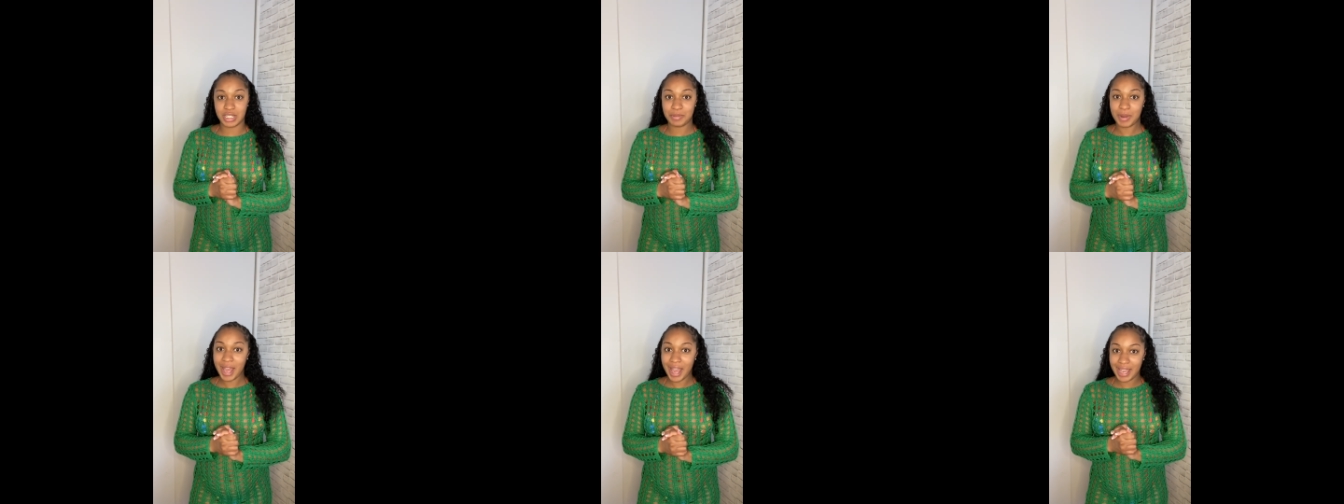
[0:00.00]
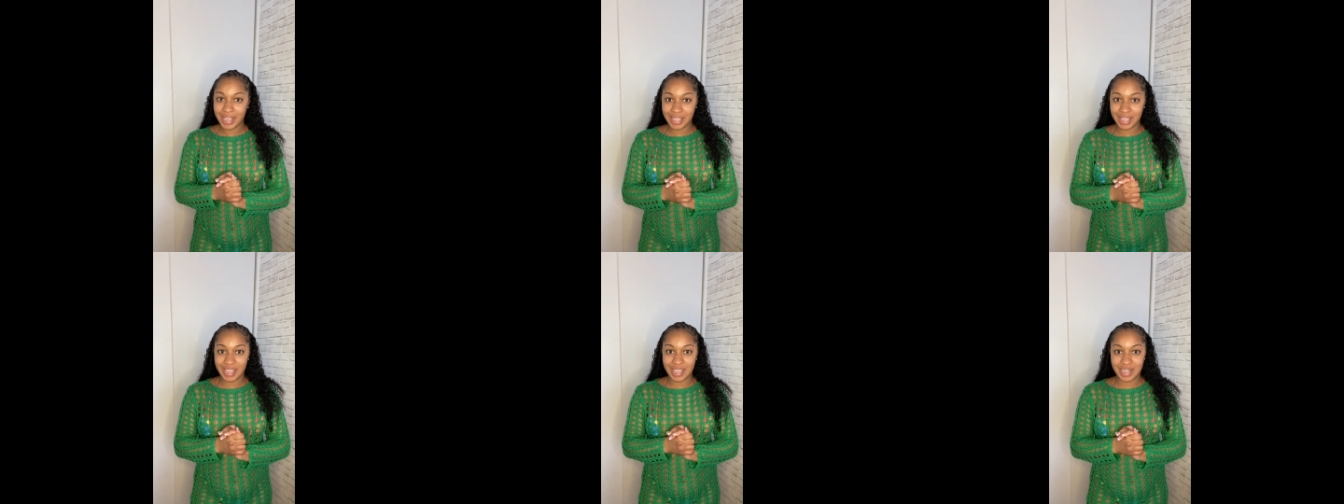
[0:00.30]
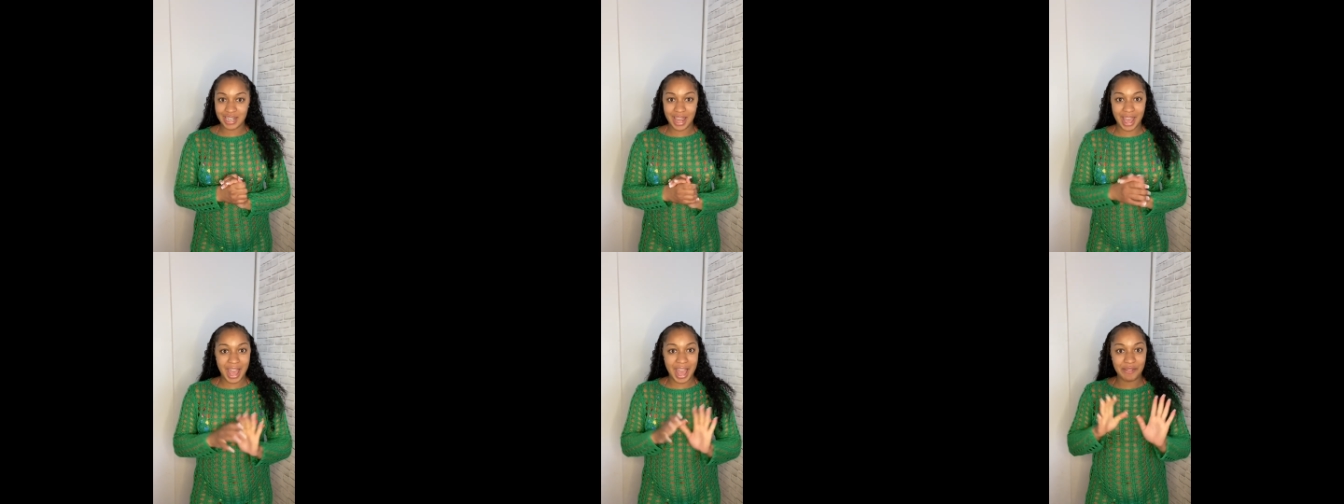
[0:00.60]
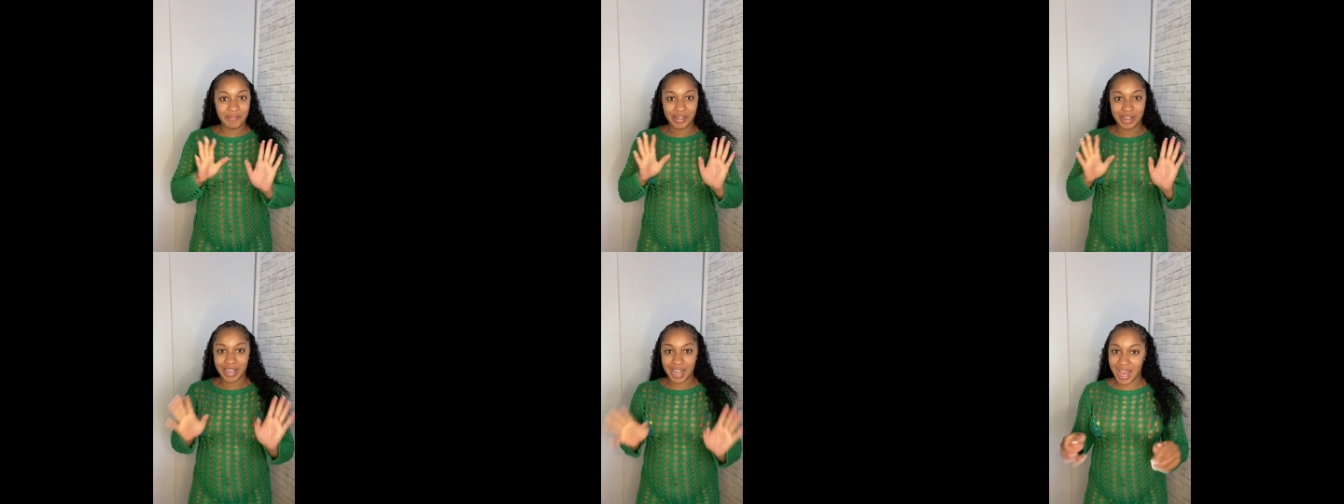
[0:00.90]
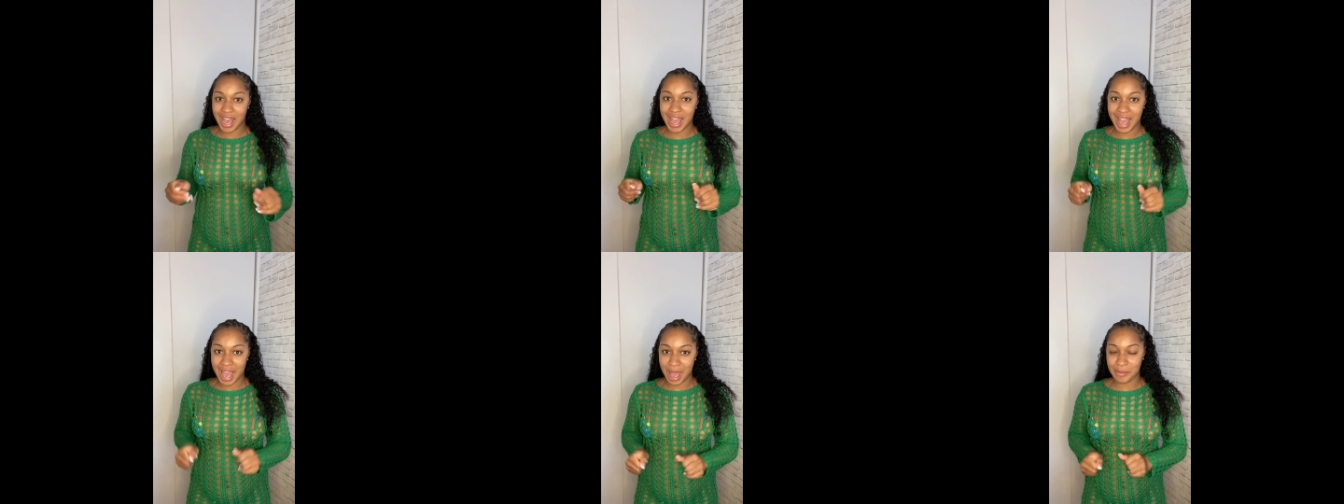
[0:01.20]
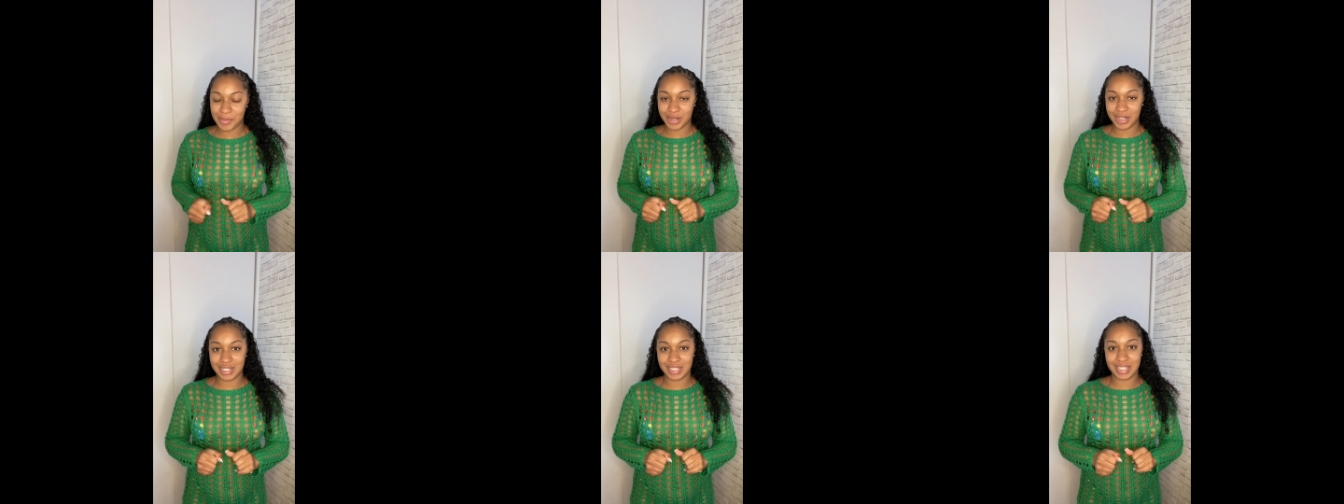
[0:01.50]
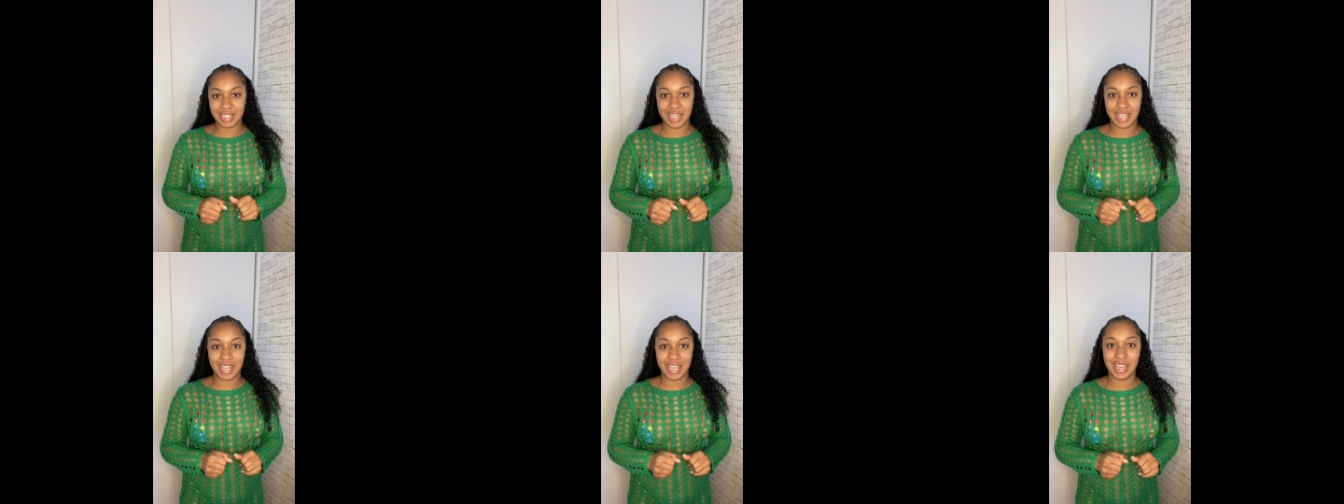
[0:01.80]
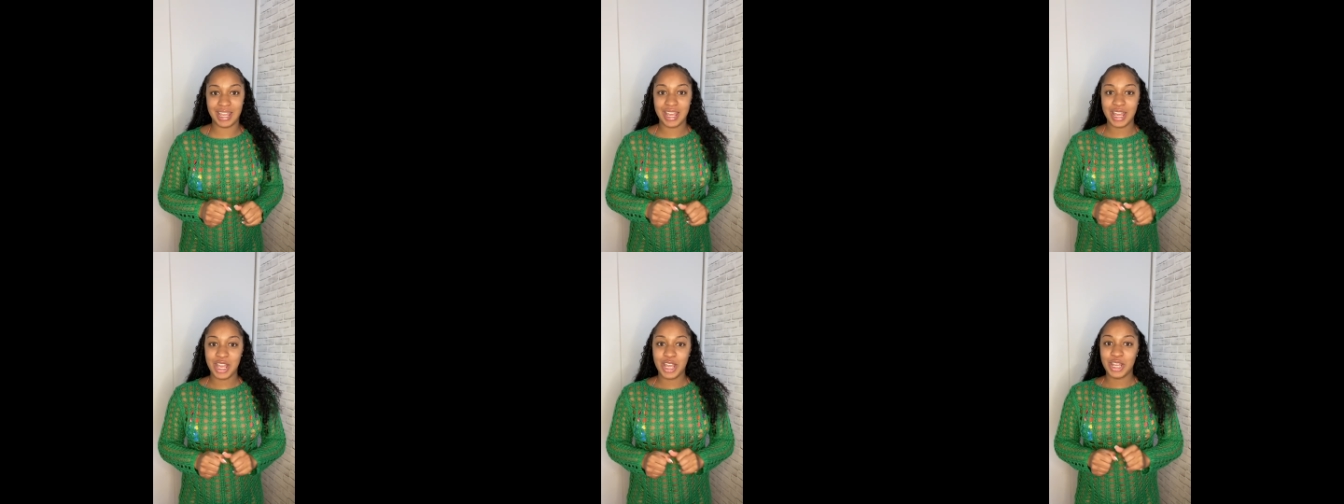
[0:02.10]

packing. I have a lot happening today.